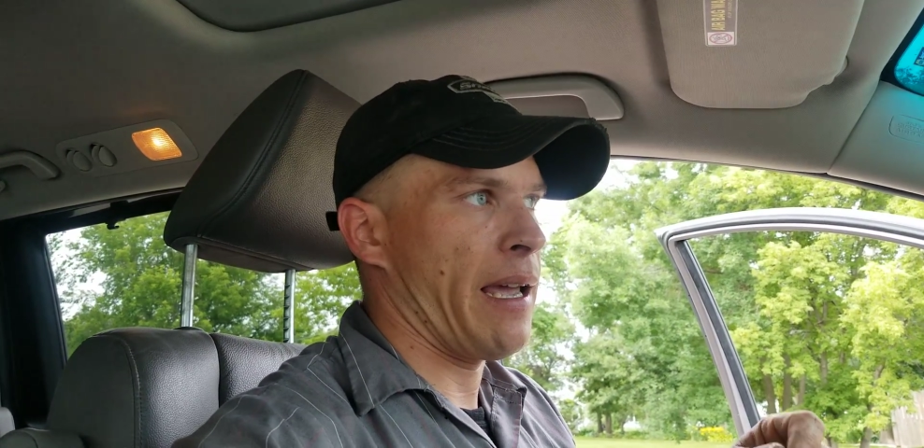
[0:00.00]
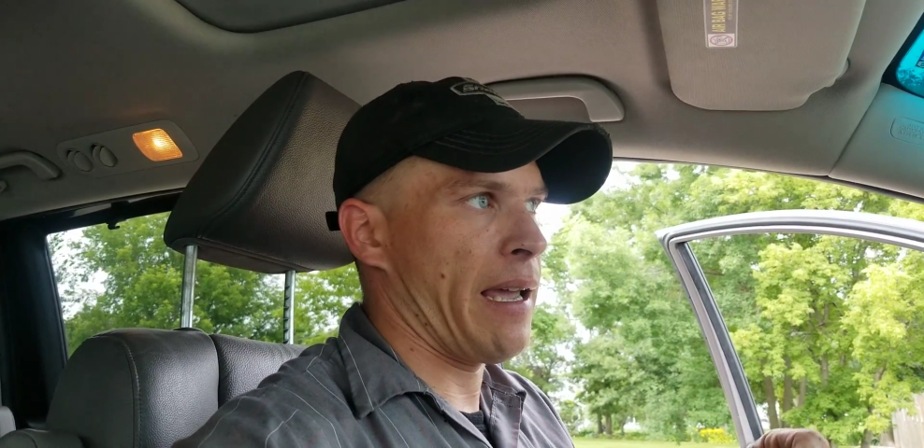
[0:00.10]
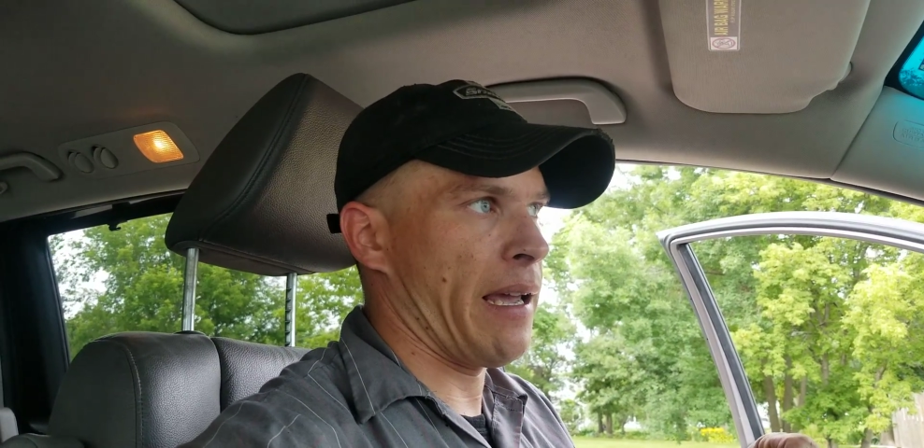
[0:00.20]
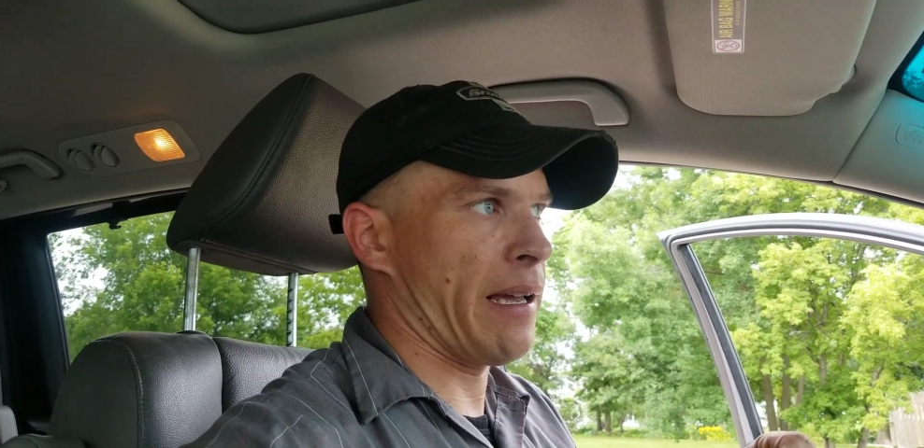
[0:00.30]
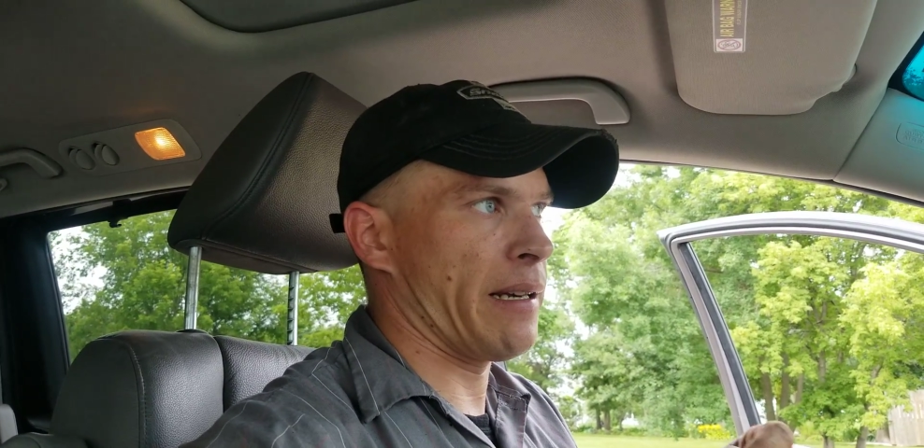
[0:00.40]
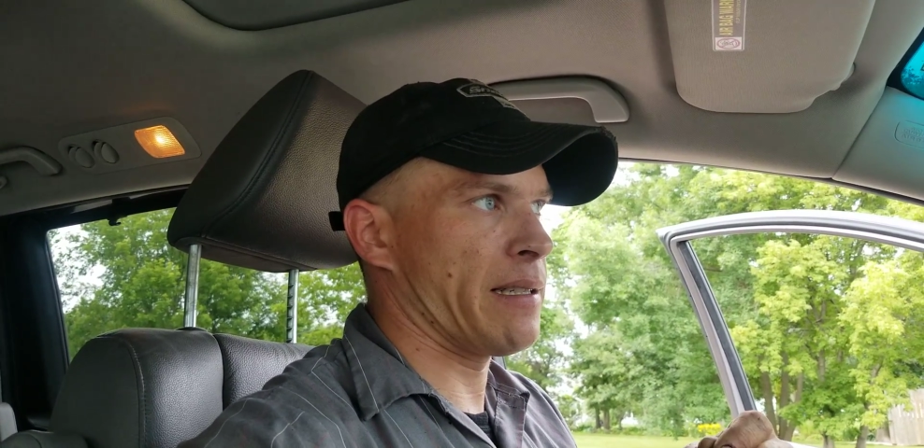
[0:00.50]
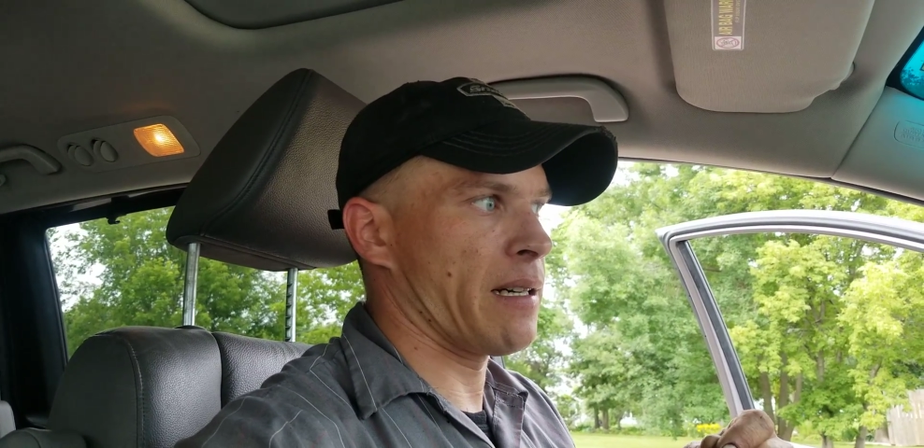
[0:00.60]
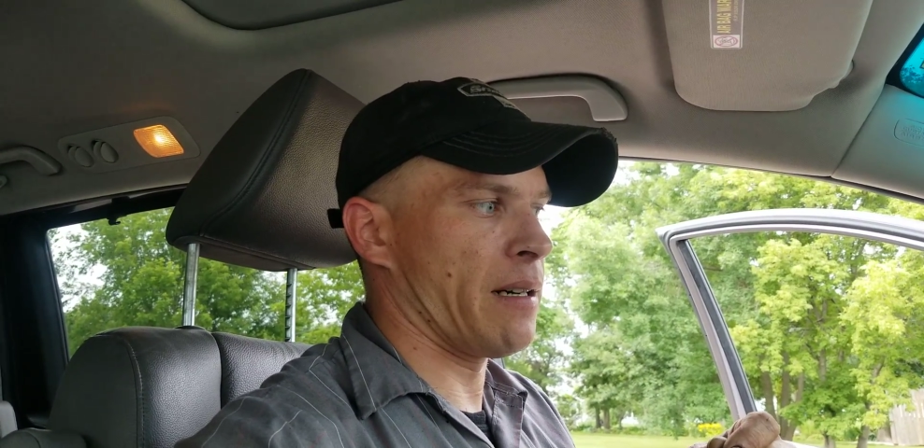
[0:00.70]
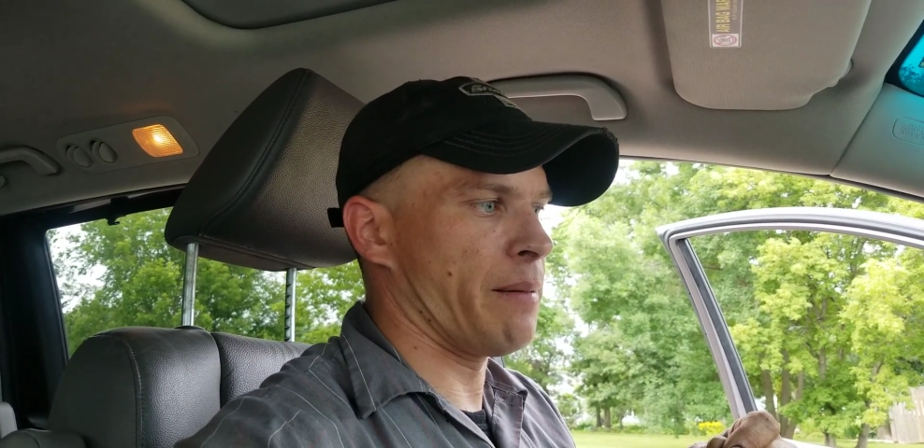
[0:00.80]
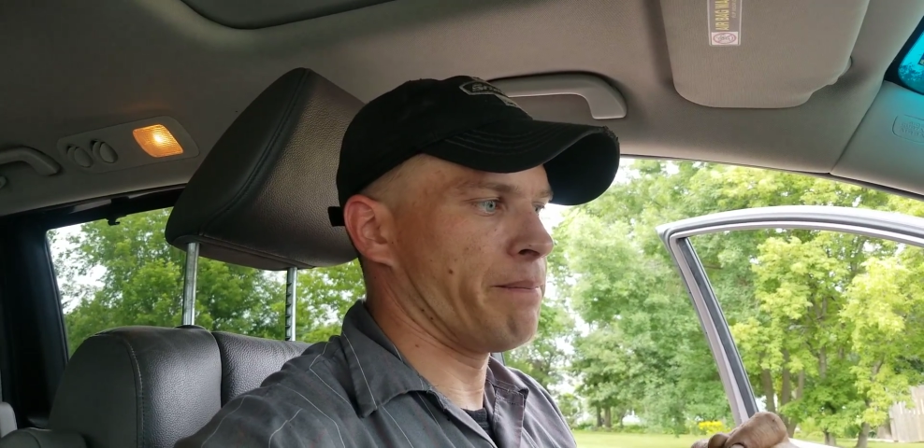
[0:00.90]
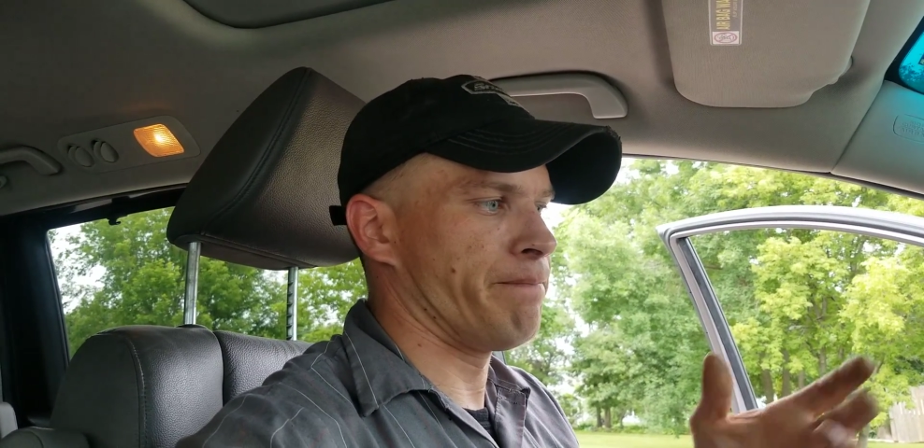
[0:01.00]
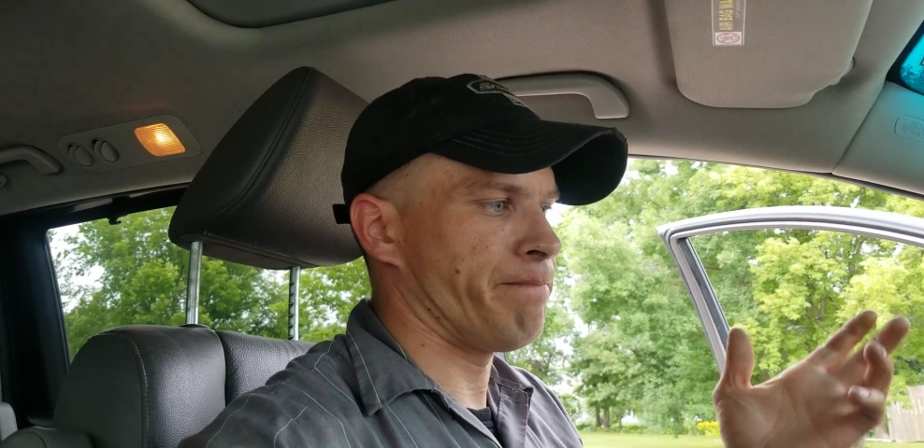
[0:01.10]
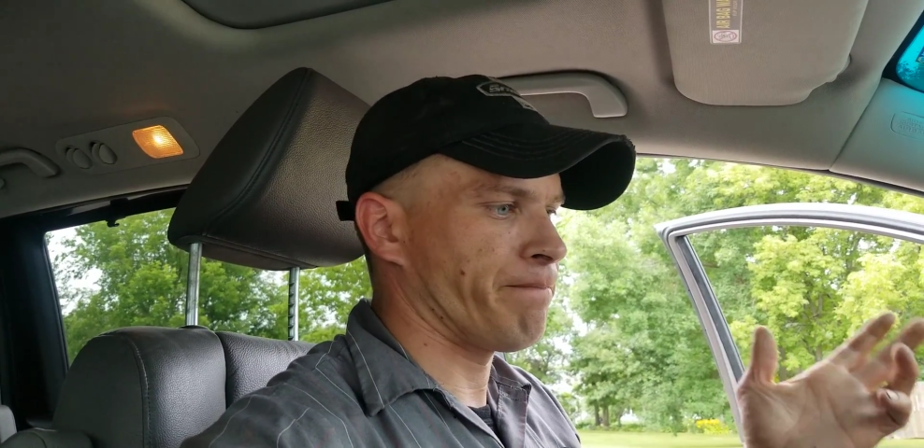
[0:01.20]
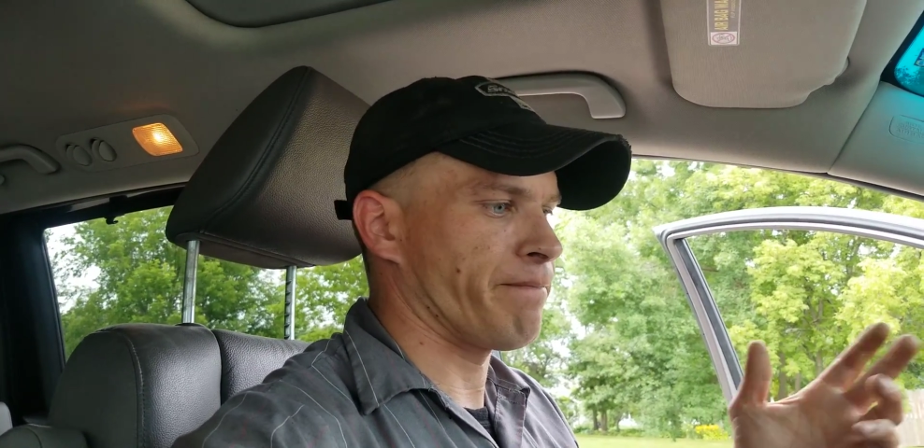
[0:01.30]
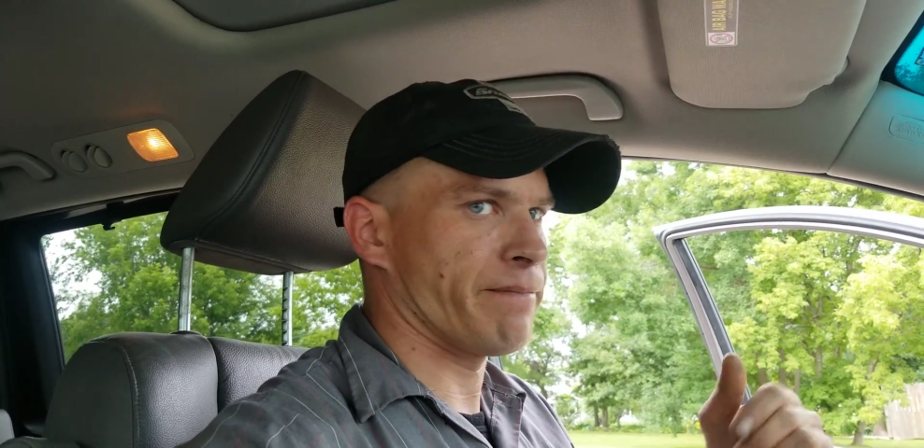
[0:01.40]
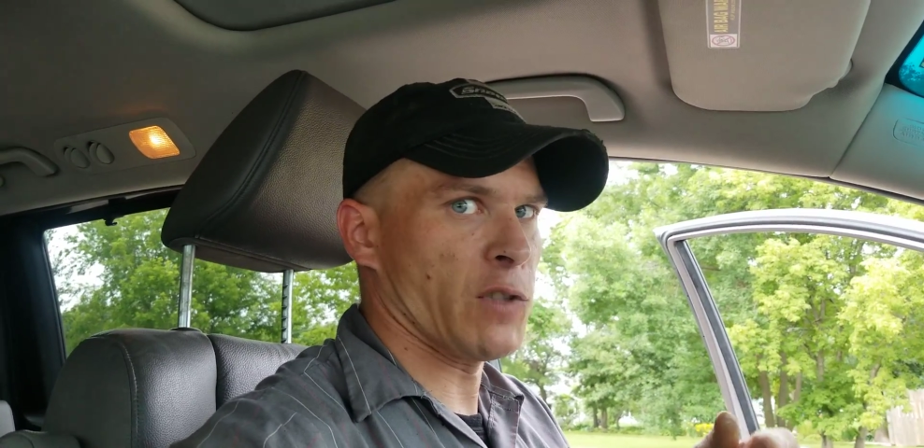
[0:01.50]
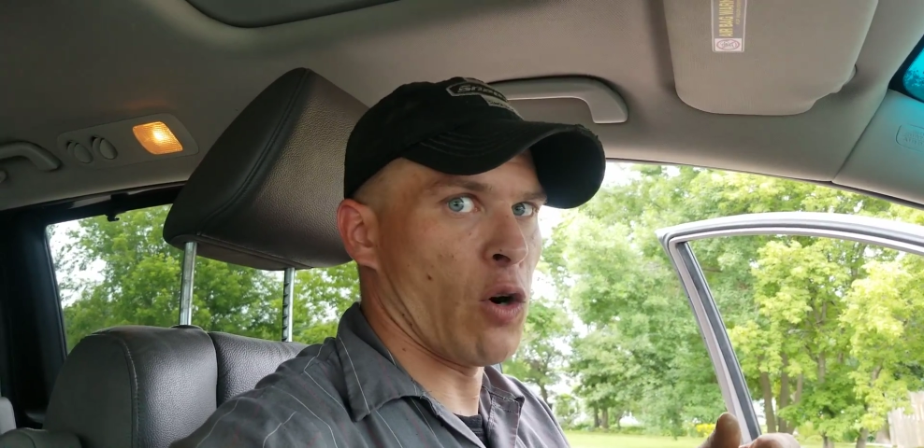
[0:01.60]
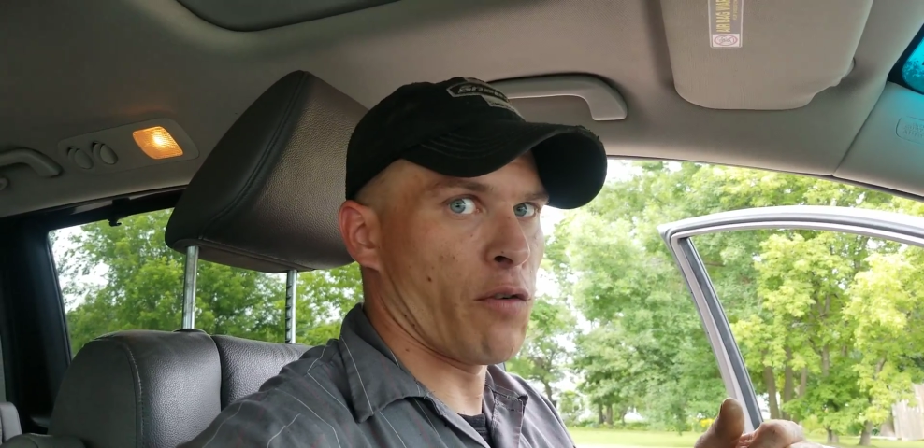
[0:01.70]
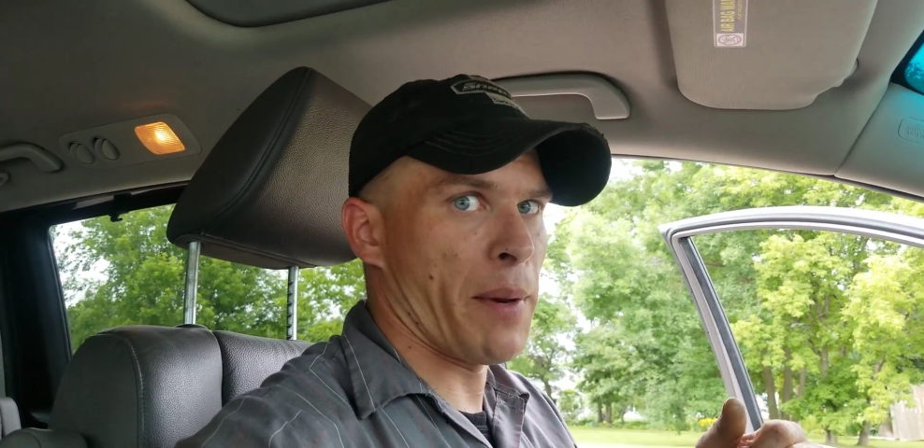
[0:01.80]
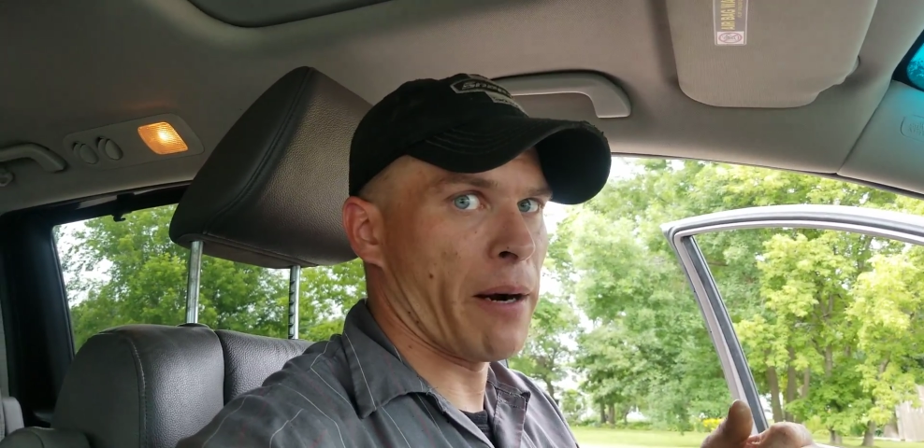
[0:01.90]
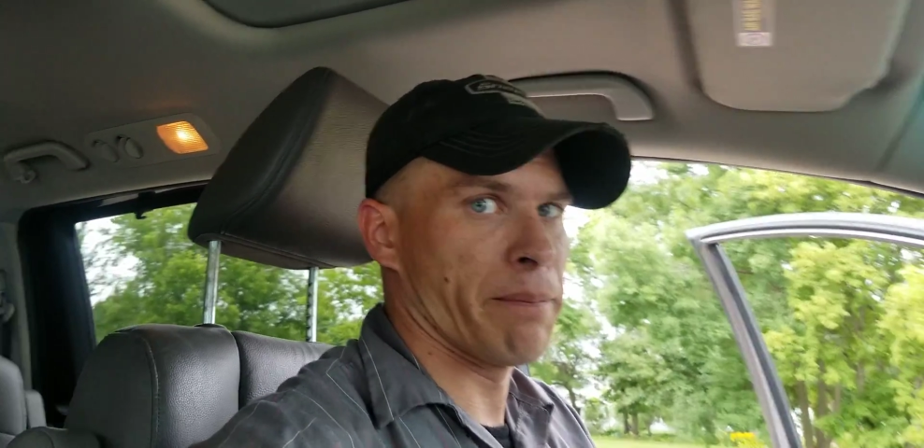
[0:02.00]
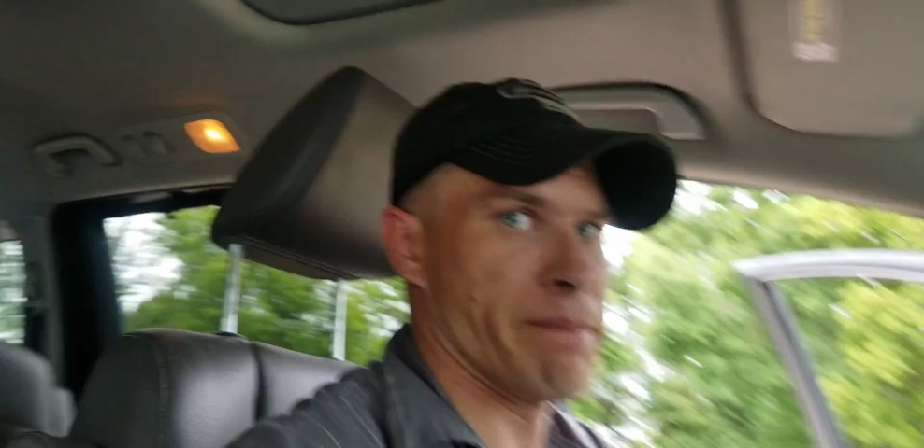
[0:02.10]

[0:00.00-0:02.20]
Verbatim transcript: and um, go from there.